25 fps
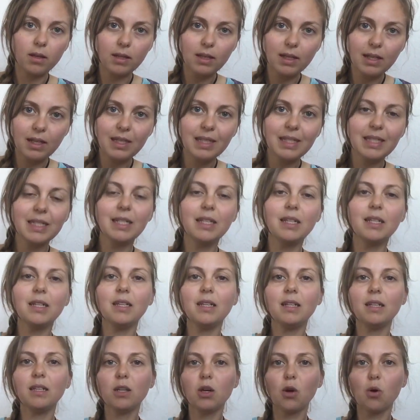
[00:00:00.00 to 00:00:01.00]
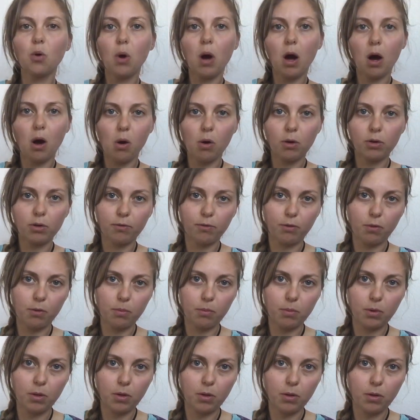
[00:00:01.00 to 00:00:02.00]
easily go out
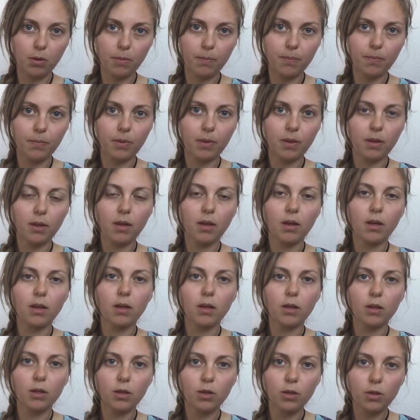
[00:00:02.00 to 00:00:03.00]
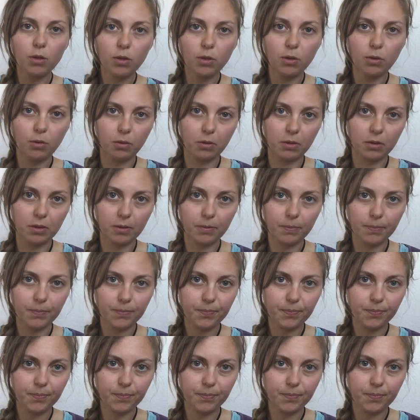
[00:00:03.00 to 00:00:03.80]
from your uterus.